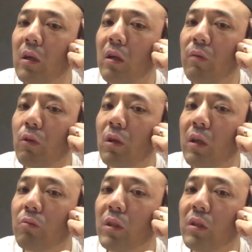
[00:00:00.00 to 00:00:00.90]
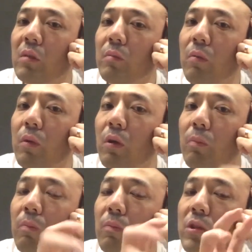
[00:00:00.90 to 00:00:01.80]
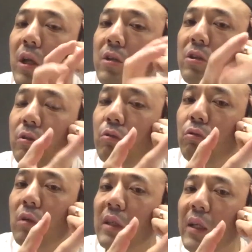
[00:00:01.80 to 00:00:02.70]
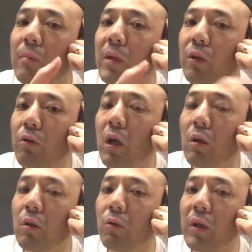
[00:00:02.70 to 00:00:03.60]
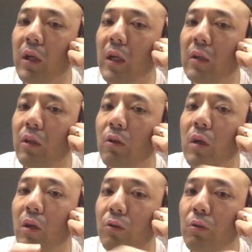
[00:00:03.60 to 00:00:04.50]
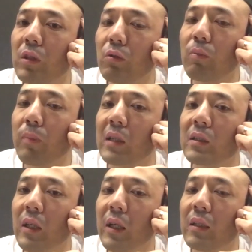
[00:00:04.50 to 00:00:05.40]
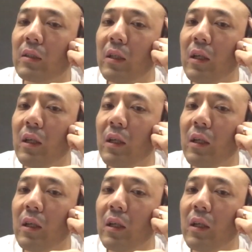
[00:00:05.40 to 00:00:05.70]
If you click redeem, it will change into a dynamic QR code. Then you can use it to pass the gate.